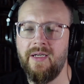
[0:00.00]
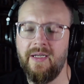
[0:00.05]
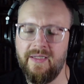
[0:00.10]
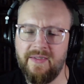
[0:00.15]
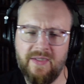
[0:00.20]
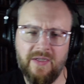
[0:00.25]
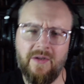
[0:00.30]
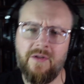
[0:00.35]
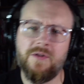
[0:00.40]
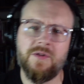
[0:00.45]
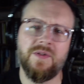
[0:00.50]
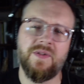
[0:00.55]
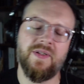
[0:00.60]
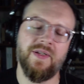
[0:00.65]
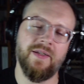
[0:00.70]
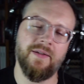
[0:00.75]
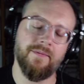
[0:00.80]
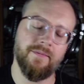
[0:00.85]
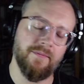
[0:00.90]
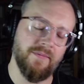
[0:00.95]
it's
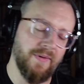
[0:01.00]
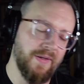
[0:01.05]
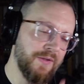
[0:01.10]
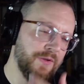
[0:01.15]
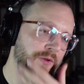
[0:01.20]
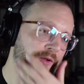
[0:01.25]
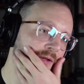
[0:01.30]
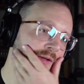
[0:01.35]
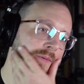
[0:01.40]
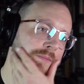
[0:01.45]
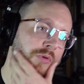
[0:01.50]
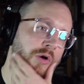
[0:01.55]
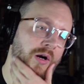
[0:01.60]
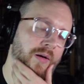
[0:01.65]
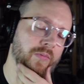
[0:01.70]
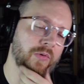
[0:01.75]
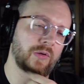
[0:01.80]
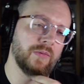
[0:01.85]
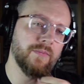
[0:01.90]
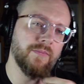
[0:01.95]
an interesting
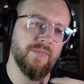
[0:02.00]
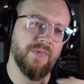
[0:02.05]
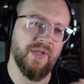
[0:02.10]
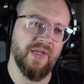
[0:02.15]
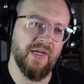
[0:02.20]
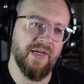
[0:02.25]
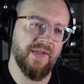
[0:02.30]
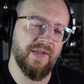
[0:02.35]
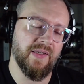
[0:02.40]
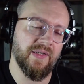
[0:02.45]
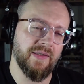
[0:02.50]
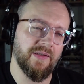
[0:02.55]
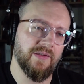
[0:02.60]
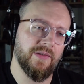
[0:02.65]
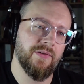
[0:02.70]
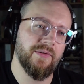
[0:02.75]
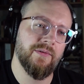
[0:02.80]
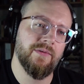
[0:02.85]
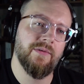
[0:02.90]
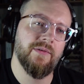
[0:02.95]
problem that I
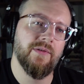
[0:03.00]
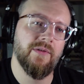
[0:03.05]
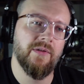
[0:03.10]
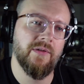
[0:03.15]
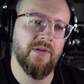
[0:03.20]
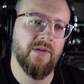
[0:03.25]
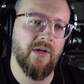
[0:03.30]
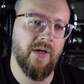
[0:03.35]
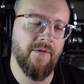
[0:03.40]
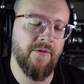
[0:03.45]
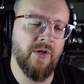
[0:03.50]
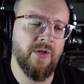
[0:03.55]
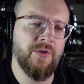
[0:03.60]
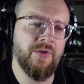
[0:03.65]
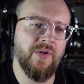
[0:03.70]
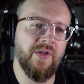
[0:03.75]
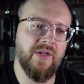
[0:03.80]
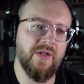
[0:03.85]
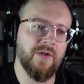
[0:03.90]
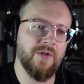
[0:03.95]
think
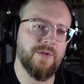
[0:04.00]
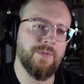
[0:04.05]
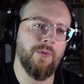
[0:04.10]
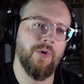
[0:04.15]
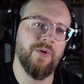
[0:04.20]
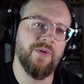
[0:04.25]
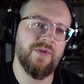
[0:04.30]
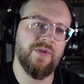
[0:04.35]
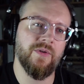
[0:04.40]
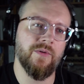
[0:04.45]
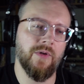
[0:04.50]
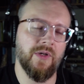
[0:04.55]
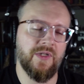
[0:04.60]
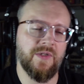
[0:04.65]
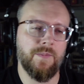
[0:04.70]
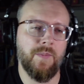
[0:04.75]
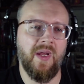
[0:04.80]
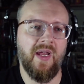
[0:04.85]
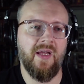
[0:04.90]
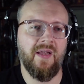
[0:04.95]
eventually they're supposed to
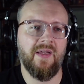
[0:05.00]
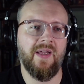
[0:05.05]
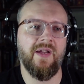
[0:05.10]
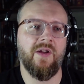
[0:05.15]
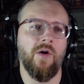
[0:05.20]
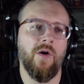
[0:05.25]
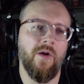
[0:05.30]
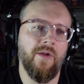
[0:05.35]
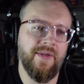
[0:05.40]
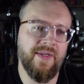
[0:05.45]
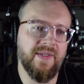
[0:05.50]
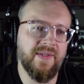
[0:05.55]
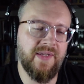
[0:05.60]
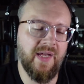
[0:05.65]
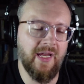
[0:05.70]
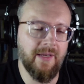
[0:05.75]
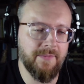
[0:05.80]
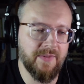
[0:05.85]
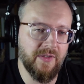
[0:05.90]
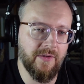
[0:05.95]
expand. Like all these
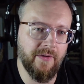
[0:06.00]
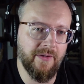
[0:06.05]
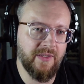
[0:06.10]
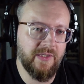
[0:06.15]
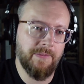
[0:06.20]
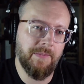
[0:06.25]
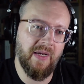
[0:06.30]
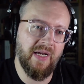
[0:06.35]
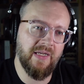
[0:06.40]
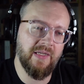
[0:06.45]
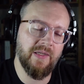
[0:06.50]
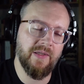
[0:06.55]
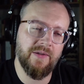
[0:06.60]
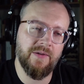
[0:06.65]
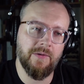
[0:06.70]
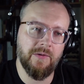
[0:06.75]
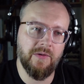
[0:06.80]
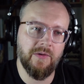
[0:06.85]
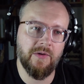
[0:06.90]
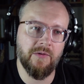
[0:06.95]
games, they'll expand it so
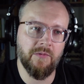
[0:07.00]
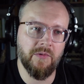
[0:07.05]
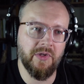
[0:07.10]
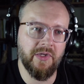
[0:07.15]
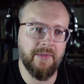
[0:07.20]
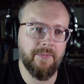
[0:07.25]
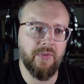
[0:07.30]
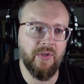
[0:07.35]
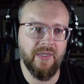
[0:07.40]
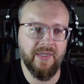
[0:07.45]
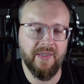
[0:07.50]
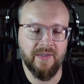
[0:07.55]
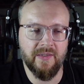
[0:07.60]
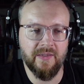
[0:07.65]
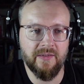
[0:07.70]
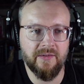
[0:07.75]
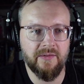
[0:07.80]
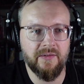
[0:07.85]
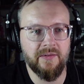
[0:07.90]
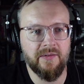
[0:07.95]
you can really play
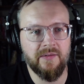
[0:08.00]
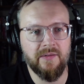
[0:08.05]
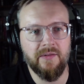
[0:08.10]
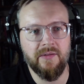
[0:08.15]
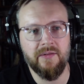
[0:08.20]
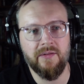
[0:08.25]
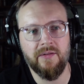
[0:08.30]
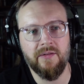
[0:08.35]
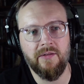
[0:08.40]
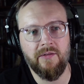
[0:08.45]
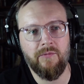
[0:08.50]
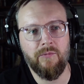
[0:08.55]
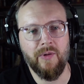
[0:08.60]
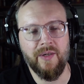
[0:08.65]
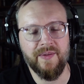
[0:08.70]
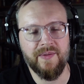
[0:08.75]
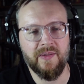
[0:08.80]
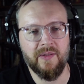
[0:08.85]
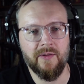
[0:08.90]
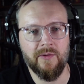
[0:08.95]
the
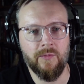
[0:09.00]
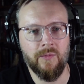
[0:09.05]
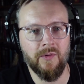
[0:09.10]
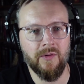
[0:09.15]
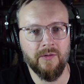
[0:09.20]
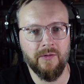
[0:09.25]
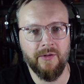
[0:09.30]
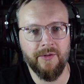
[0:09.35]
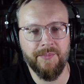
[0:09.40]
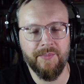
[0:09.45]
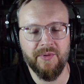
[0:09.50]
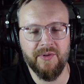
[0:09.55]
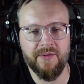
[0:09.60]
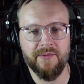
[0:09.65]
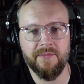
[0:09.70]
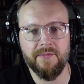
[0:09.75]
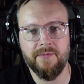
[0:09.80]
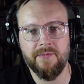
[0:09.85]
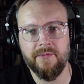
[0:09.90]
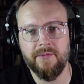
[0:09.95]
rest of the world. But
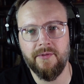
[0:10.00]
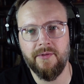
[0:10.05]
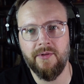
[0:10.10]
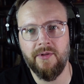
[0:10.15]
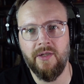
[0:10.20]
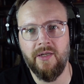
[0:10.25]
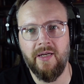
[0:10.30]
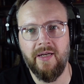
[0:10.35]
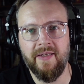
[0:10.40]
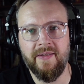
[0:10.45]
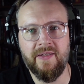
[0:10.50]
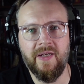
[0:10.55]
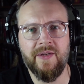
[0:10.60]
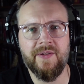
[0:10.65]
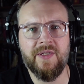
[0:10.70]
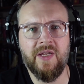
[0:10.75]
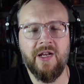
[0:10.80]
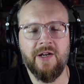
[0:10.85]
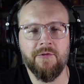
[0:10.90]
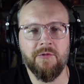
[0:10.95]
it does
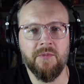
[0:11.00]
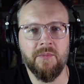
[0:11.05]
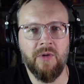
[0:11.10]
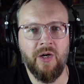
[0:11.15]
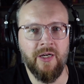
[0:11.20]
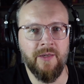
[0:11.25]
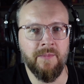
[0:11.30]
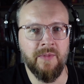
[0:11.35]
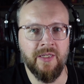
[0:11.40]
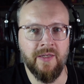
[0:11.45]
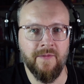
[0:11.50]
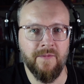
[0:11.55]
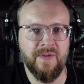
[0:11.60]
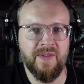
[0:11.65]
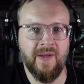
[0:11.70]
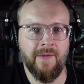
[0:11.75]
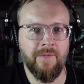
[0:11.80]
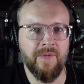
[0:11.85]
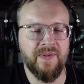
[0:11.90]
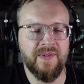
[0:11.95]
kind of remind me of
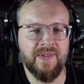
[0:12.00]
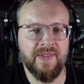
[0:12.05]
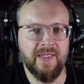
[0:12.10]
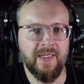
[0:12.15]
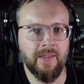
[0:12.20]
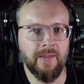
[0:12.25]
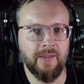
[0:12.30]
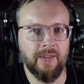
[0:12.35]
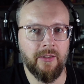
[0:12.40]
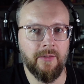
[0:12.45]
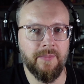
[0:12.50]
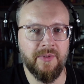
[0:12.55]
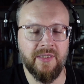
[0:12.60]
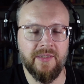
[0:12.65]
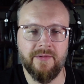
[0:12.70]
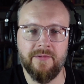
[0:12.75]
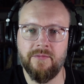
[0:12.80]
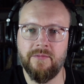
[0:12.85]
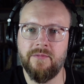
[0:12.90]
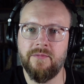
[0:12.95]
7C a little bit
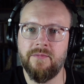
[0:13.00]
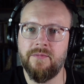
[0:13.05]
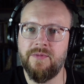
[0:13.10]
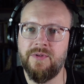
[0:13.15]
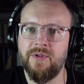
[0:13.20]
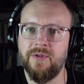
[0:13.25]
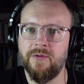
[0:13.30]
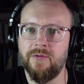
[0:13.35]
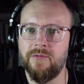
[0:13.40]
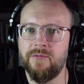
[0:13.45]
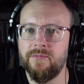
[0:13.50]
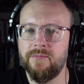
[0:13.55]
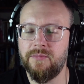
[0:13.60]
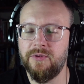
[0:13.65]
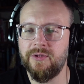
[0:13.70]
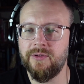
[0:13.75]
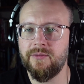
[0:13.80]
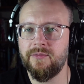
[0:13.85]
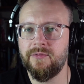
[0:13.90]
too. But